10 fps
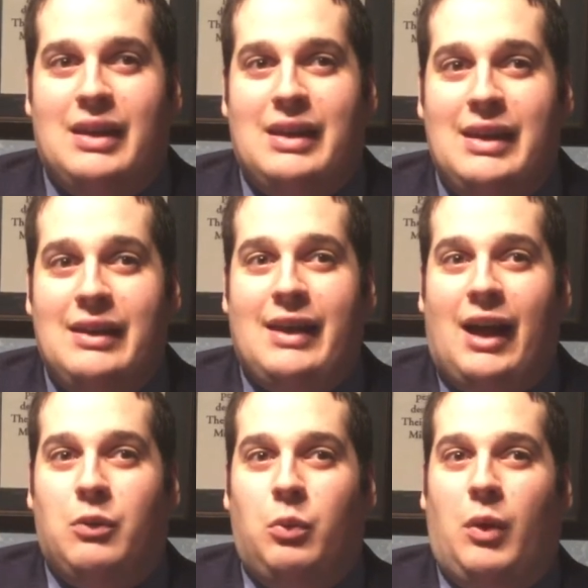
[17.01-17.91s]
he'd
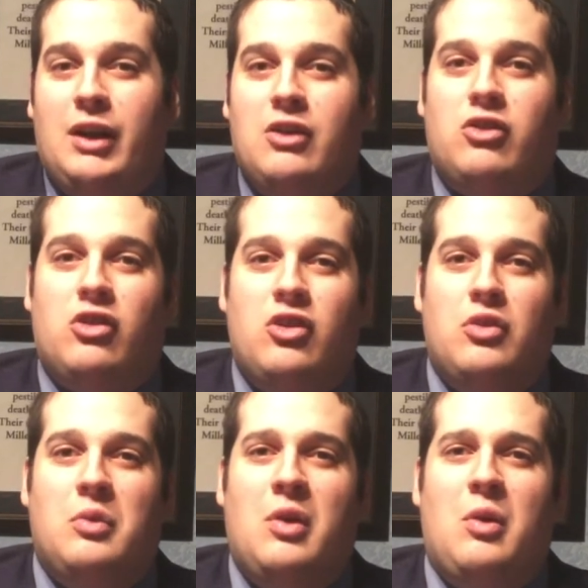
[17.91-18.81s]
gone
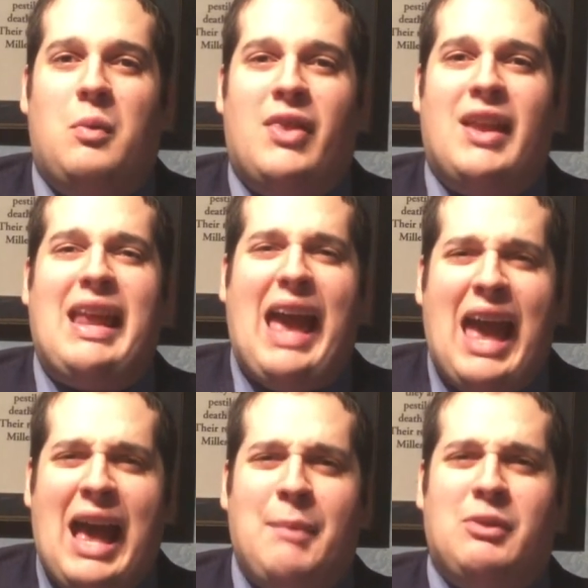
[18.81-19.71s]
1-2 with an
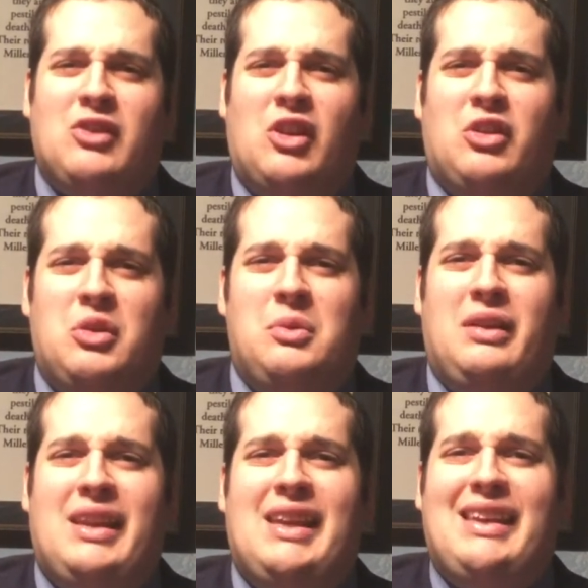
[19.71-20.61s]

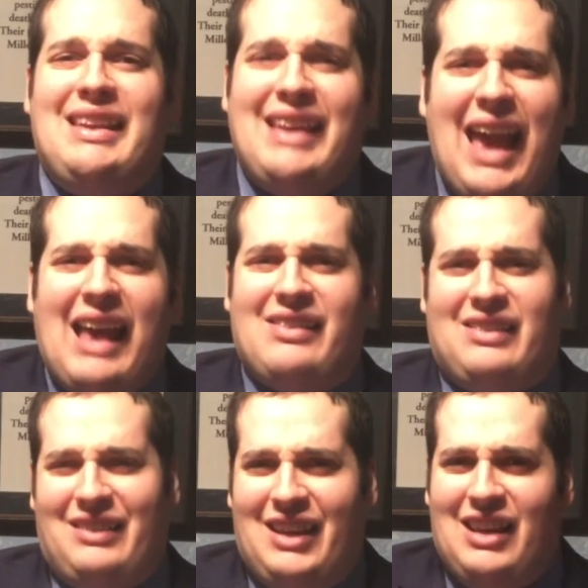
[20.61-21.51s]
absolutely
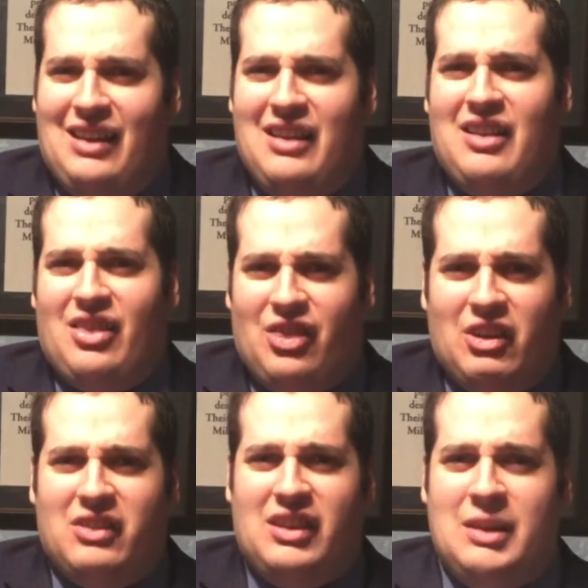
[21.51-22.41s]
ghastly
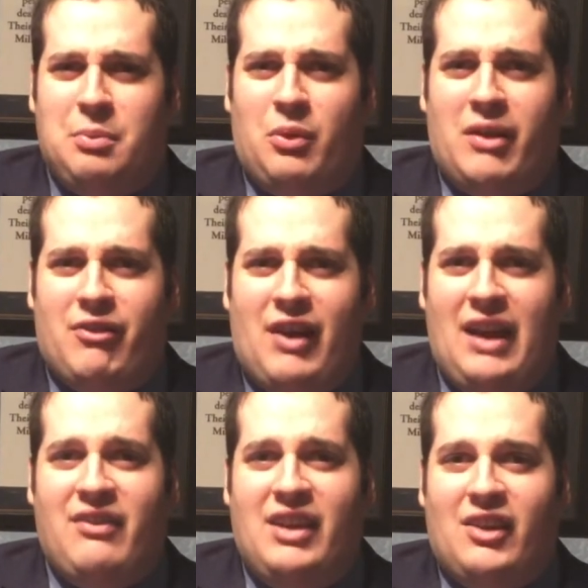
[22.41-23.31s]

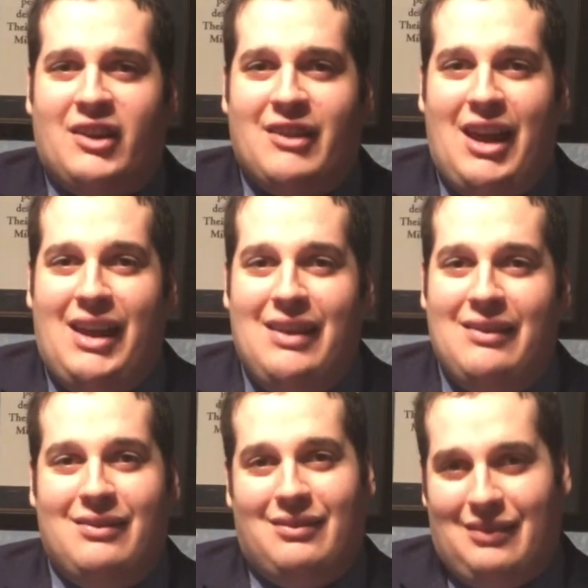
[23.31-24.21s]
13.5 ERA,
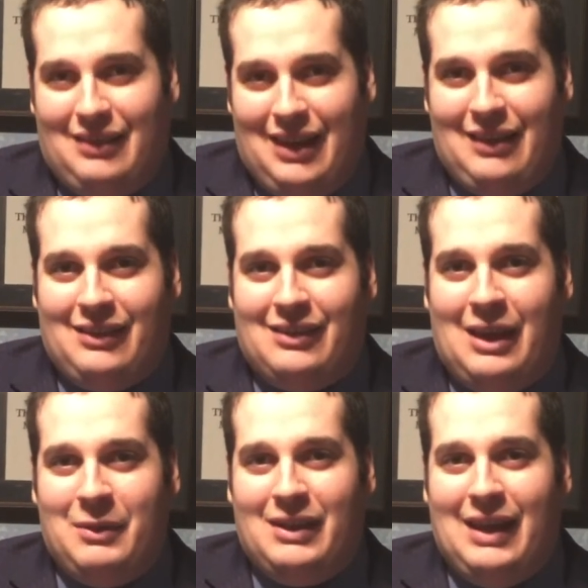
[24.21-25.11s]
and this is how he